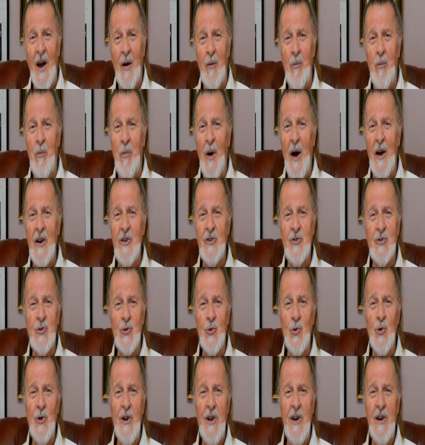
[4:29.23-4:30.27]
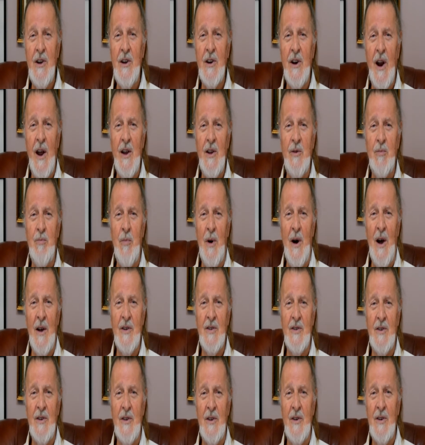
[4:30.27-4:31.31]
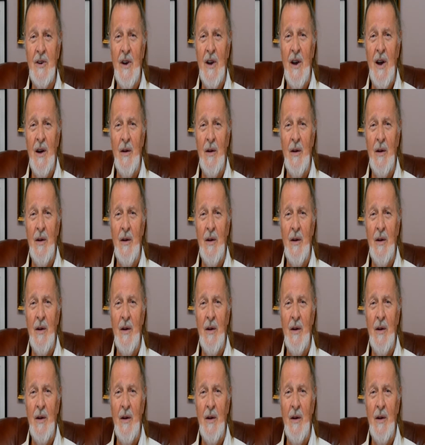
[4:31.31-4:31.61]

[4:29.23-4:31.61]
by truly great master